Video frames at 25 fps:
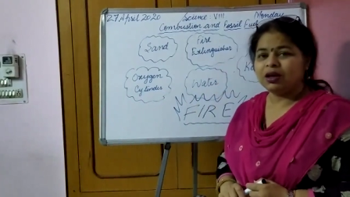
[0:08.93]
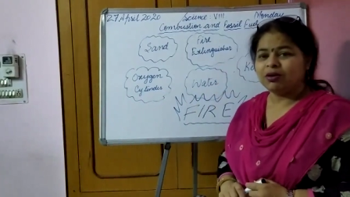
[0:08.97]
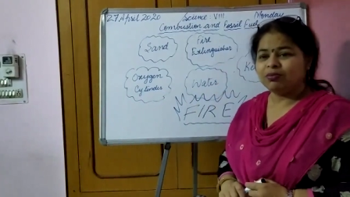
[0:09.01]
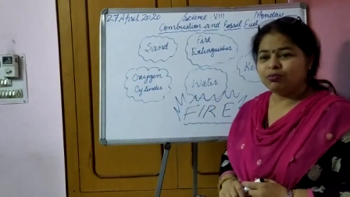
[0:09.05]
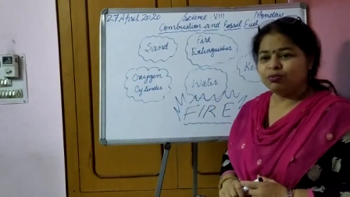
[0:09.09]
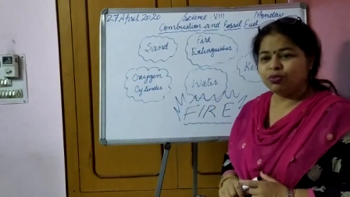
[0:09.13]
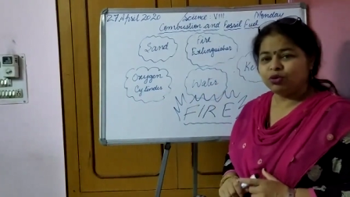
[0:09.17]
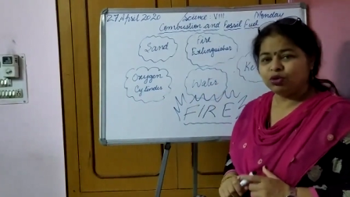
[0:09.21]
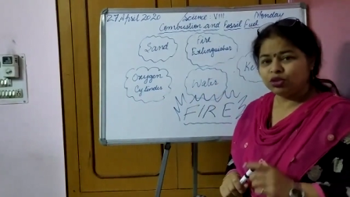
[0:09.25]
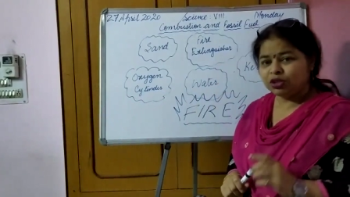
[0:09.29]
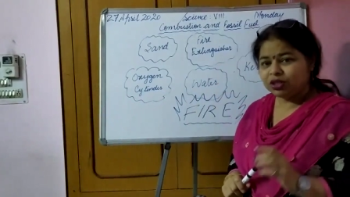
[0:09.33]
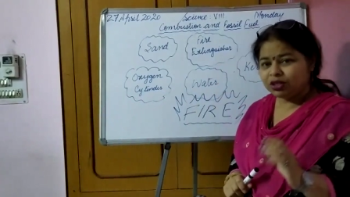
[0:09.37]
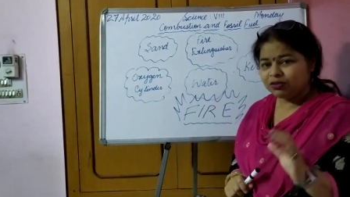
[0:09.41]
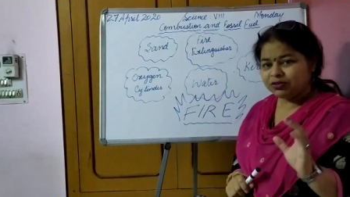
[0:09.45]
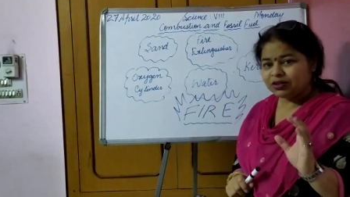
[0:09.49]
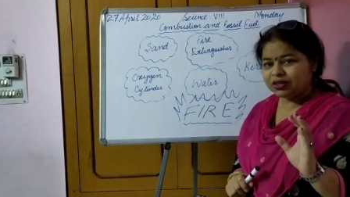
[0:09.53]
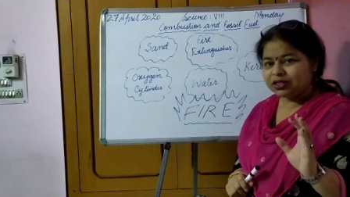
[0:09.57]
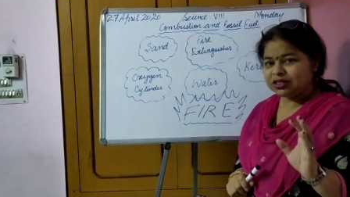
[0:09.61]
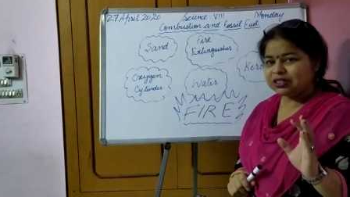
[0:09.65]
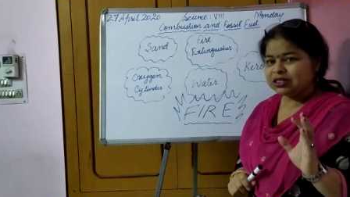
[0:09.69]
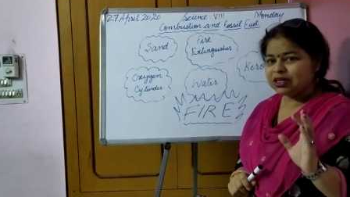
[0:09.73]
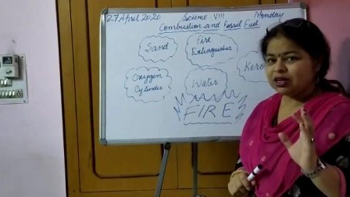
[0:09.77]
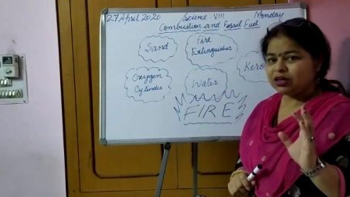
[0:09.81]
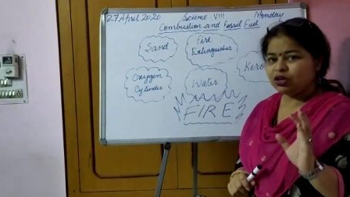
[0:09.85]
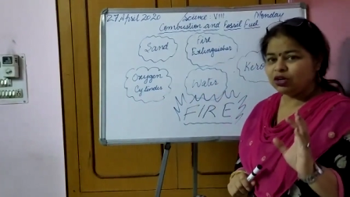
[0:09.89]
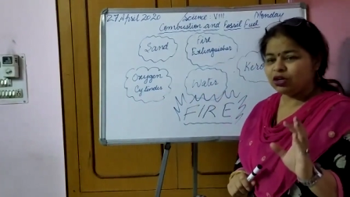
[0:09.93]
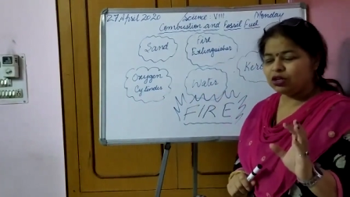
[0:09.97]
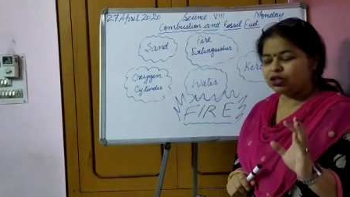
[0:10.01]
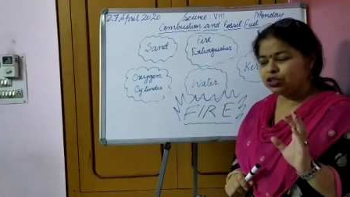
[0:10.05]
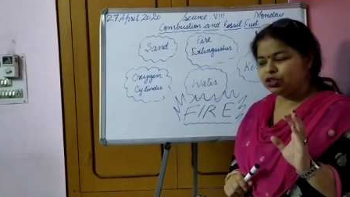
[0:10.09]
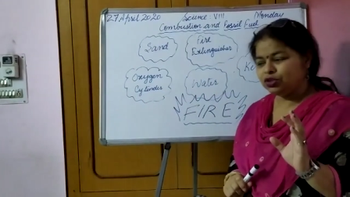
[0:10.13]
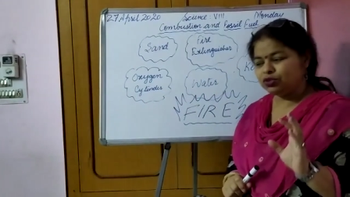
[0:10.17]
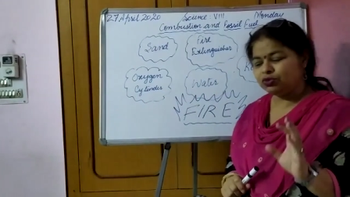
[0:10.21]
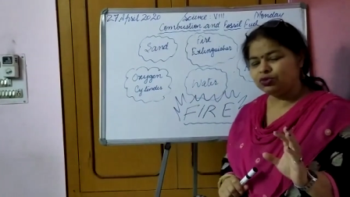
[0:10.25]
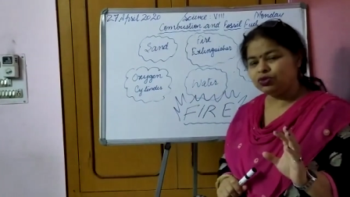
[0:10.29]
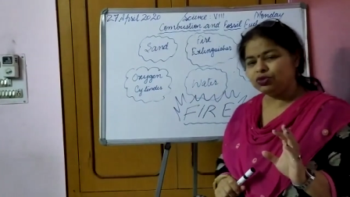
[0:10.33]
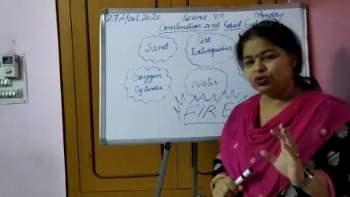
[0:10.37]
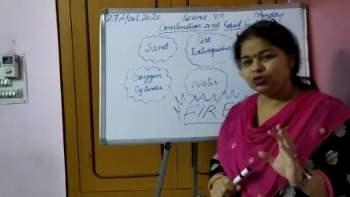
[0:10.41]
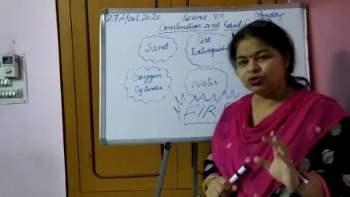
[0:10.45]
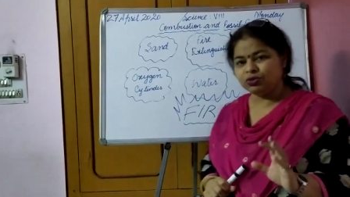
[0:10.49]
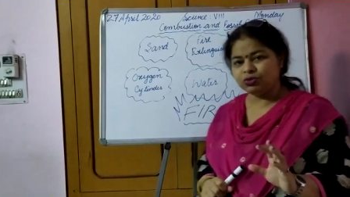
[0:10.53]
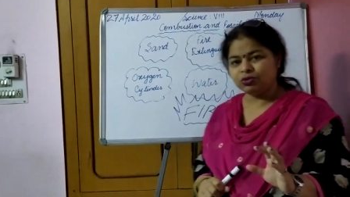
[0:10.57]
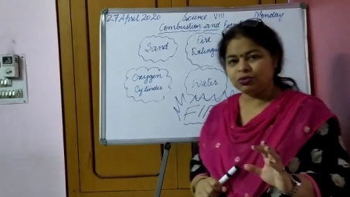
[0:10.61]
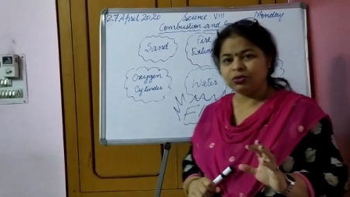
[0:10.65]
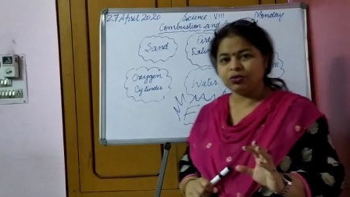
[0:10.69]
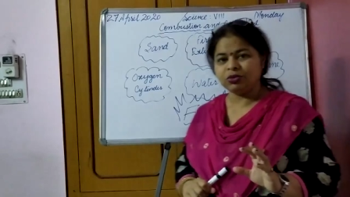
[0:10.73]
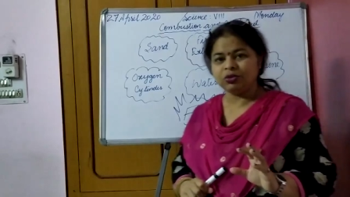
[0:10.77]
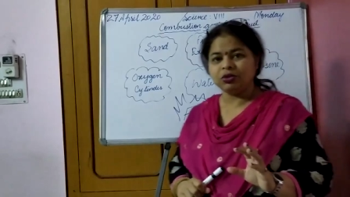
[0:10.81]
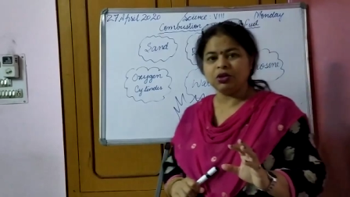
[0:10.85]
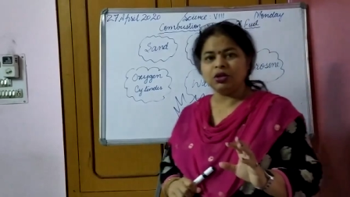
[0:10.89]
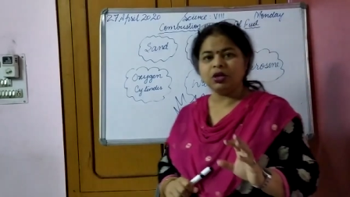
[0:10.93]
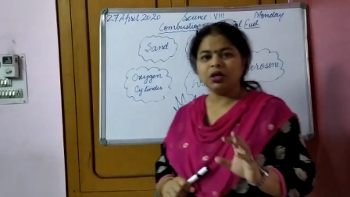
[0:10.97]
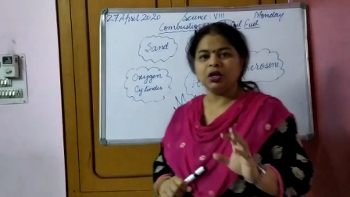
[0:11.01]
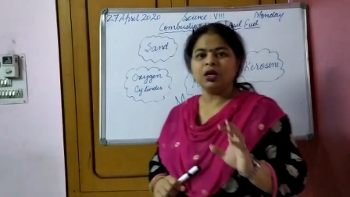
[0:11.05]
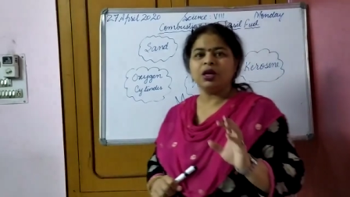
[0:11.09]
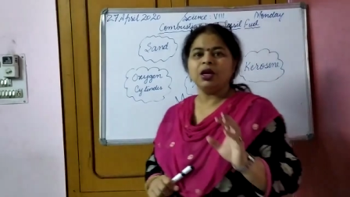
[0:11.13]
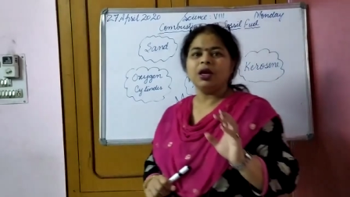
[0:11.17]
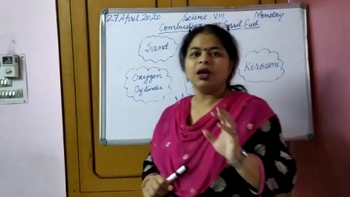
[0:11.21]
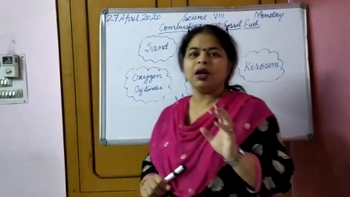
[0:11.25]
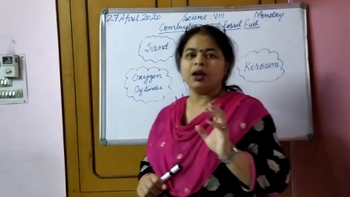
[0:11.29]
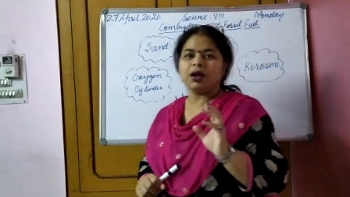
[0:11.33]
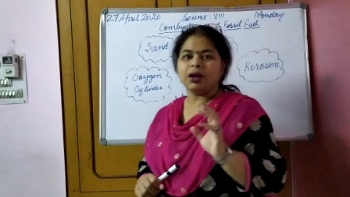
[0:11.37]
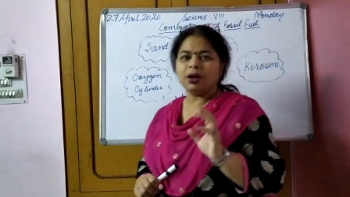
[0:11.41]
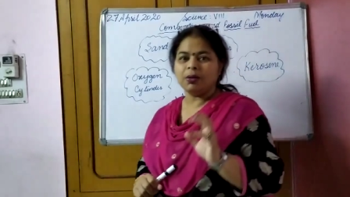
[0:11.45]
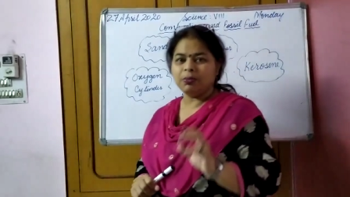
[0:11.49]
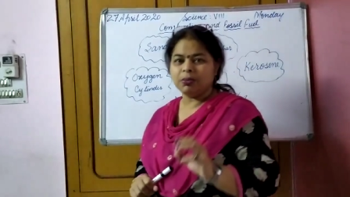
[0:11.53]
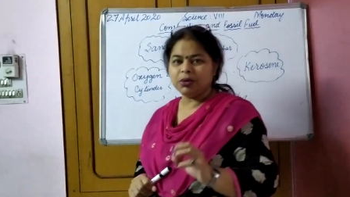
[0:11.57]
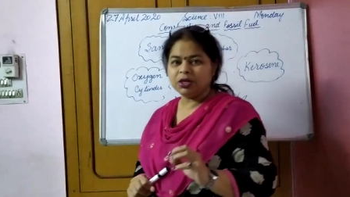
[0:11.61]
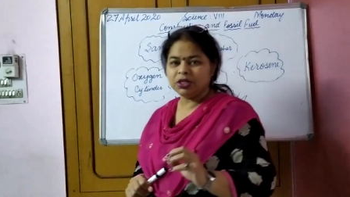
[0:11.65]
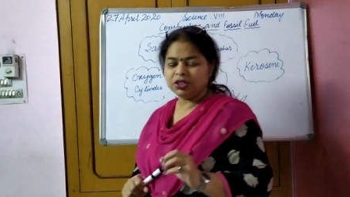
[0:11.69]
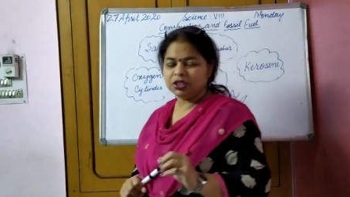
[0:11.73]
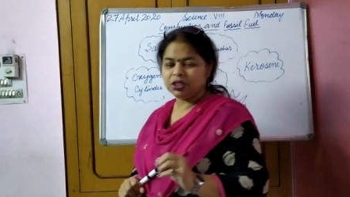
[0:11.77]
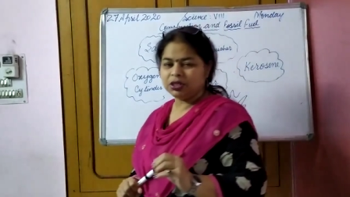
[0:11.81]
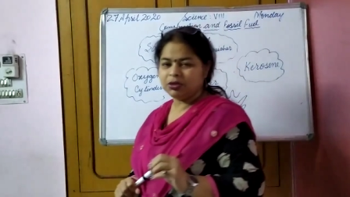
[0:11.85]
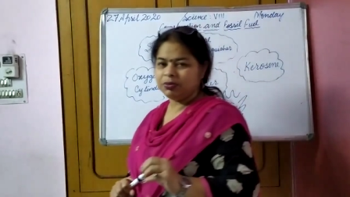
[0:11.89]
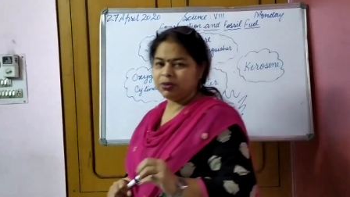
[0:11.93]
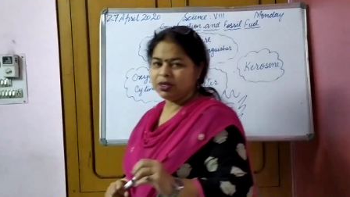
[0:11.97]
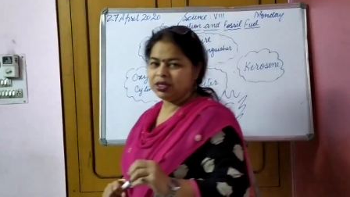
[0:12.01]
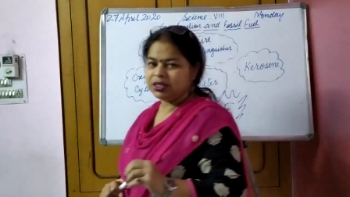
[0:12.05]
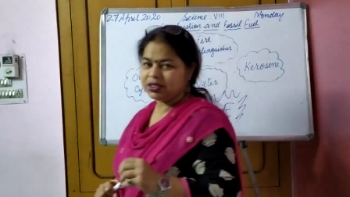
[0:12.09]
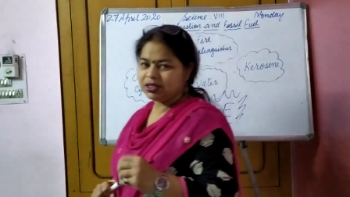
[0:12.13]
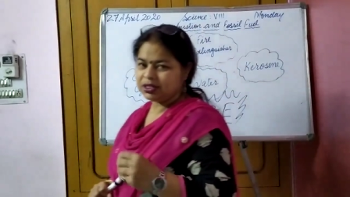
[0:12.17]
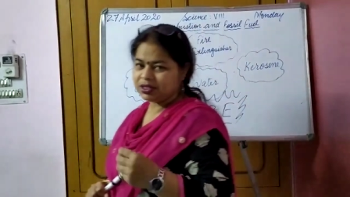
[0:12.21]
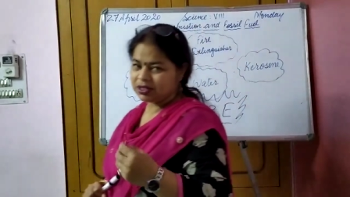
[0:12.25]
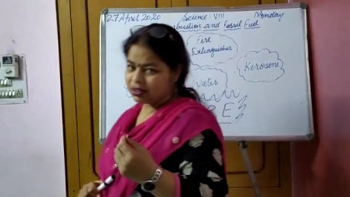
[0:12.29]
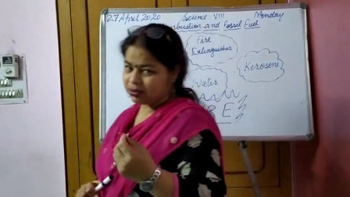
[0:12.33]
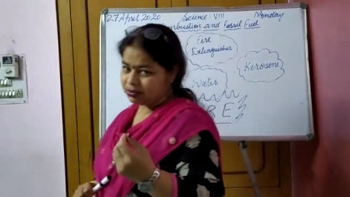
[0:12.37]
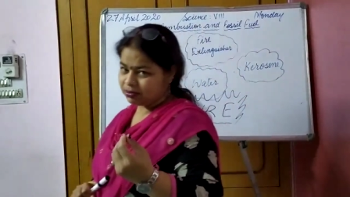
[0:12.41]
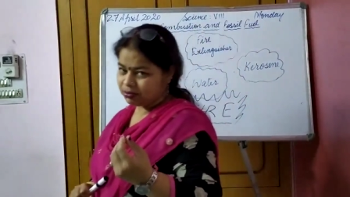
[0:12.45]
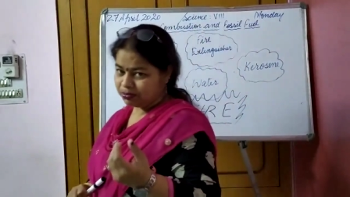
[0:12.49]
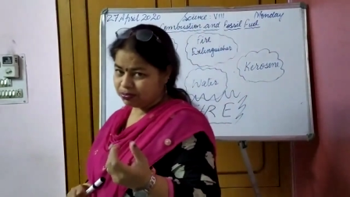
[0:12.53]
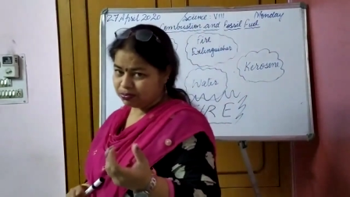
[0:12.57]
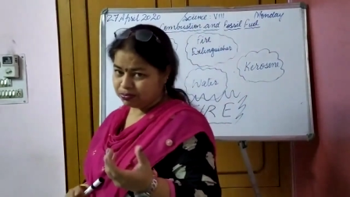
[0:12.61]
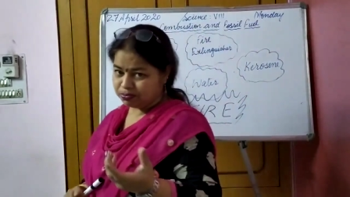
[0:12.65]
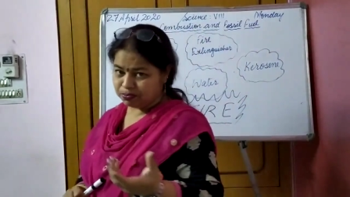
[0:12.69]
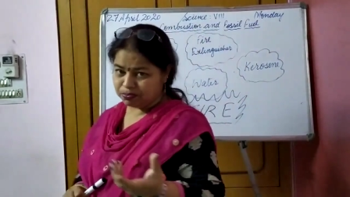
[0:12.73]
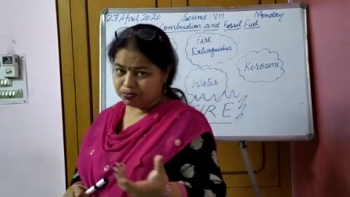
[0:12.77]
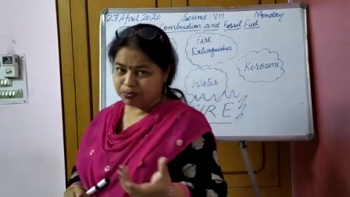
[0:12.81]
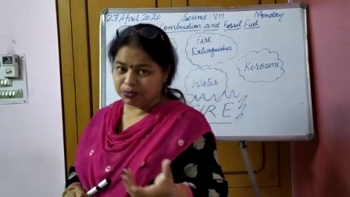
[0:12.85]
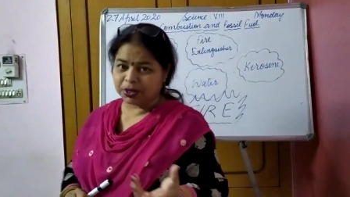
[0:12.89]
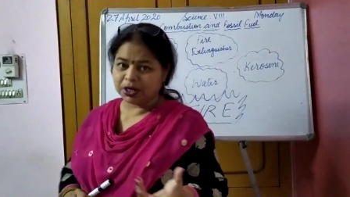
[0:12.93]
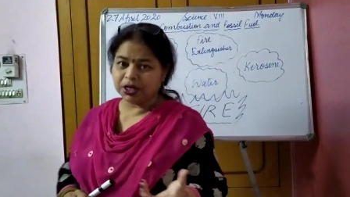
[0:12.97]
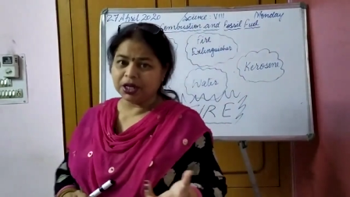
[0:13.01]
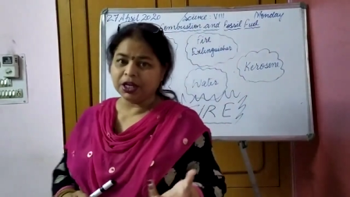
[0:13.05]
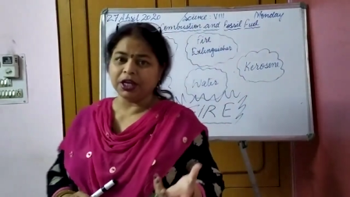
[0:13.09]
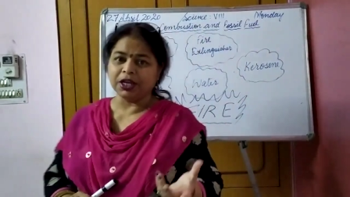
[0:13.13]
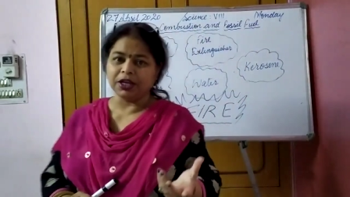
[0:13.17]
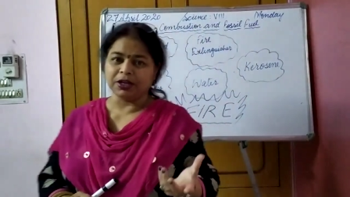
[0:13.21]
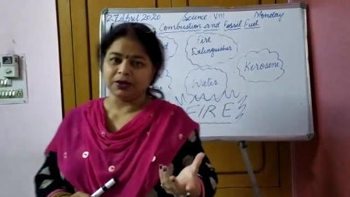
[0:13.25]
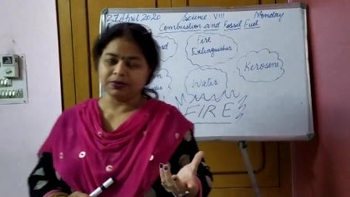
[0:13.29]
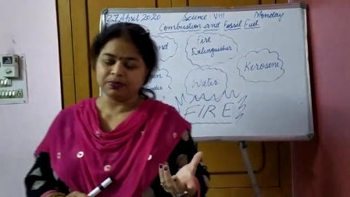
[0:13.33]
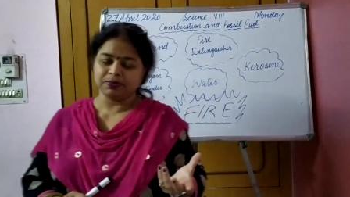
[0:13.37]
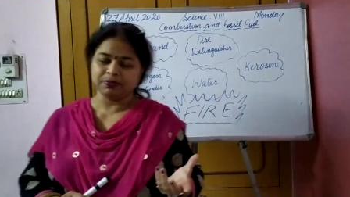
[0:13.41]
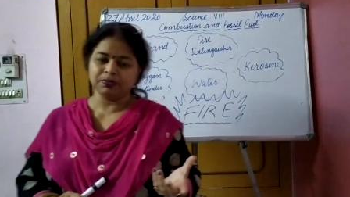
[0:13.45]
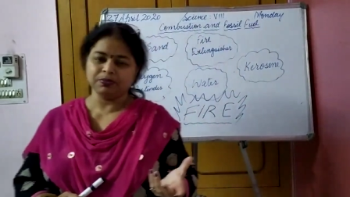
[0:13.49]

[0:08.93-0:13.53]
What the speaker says: Both the words are not new to you. Combustion means some burning